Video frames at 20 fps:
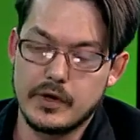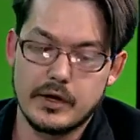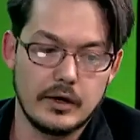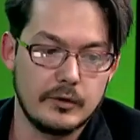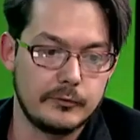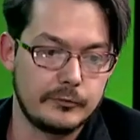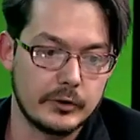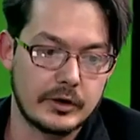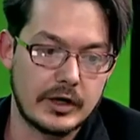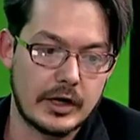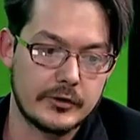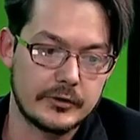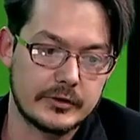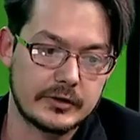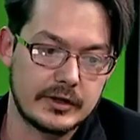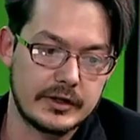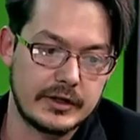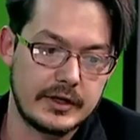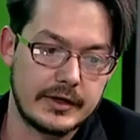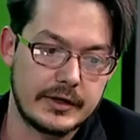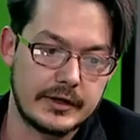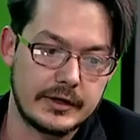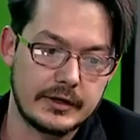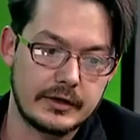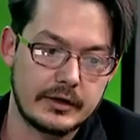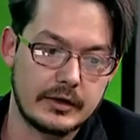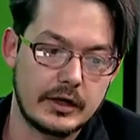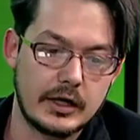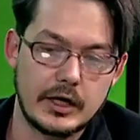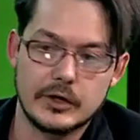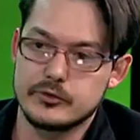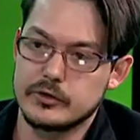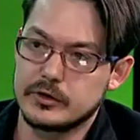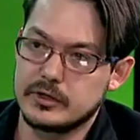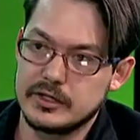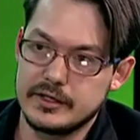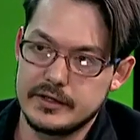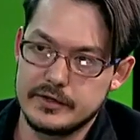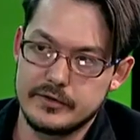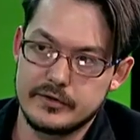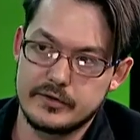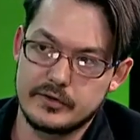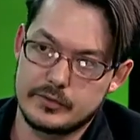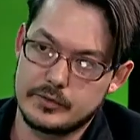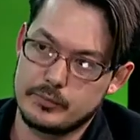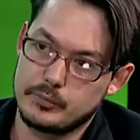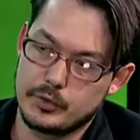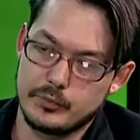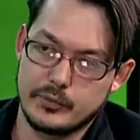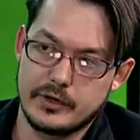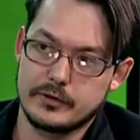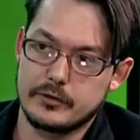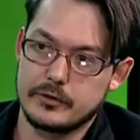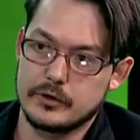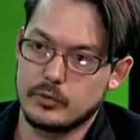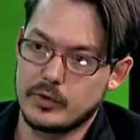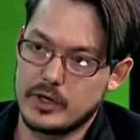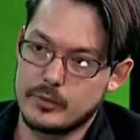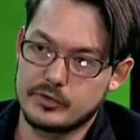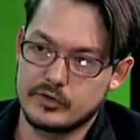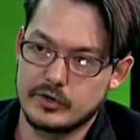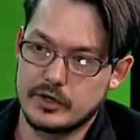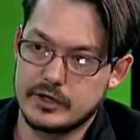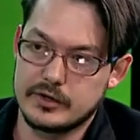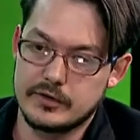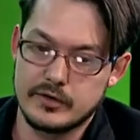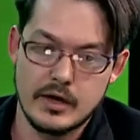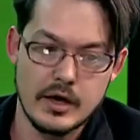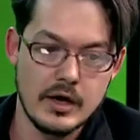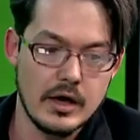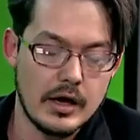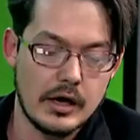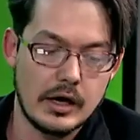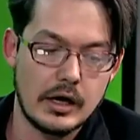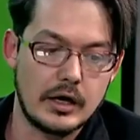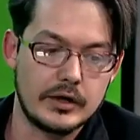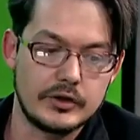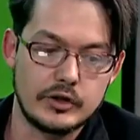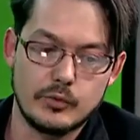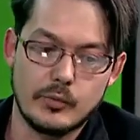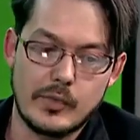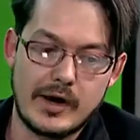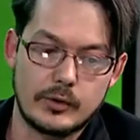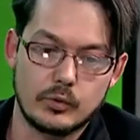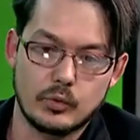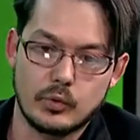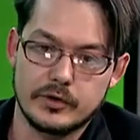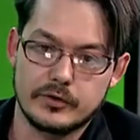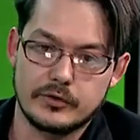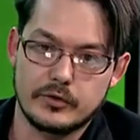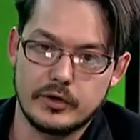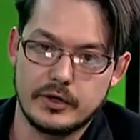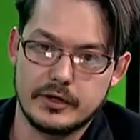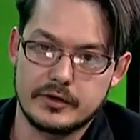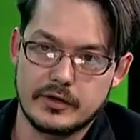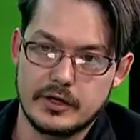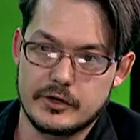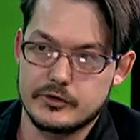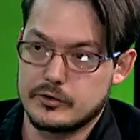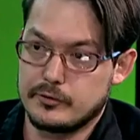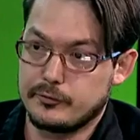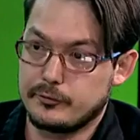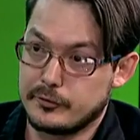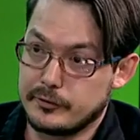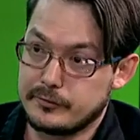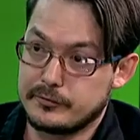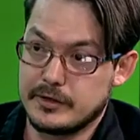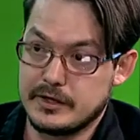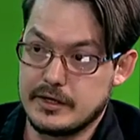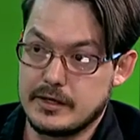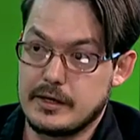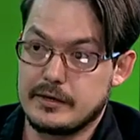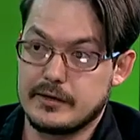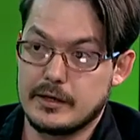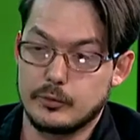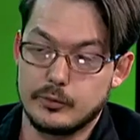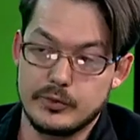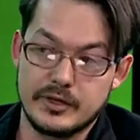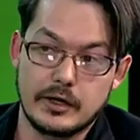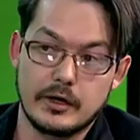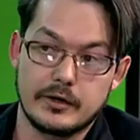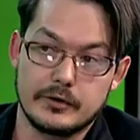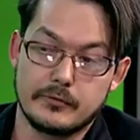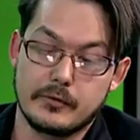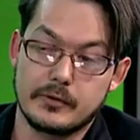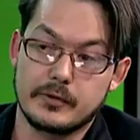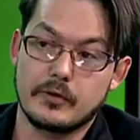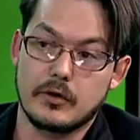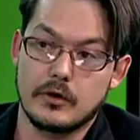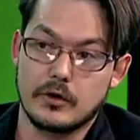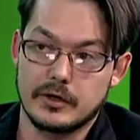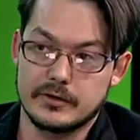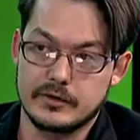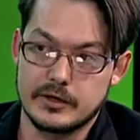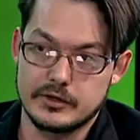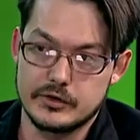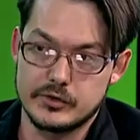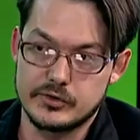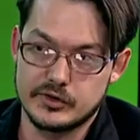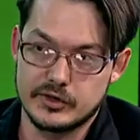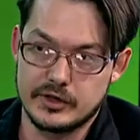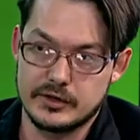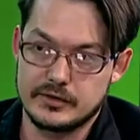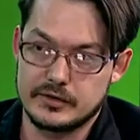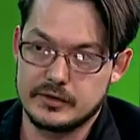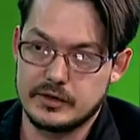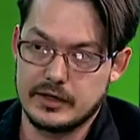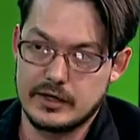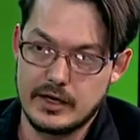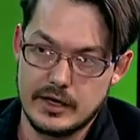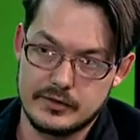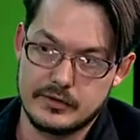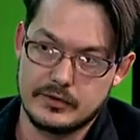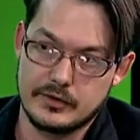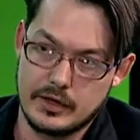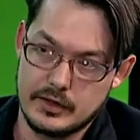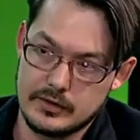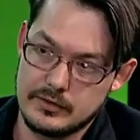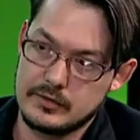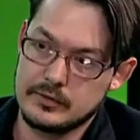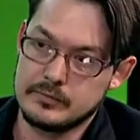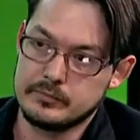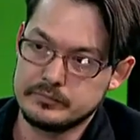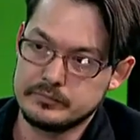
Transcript: If you're currently hitting 100 leads per month on your website, you might want to hit 150, and that will be kind of the target that you set against that.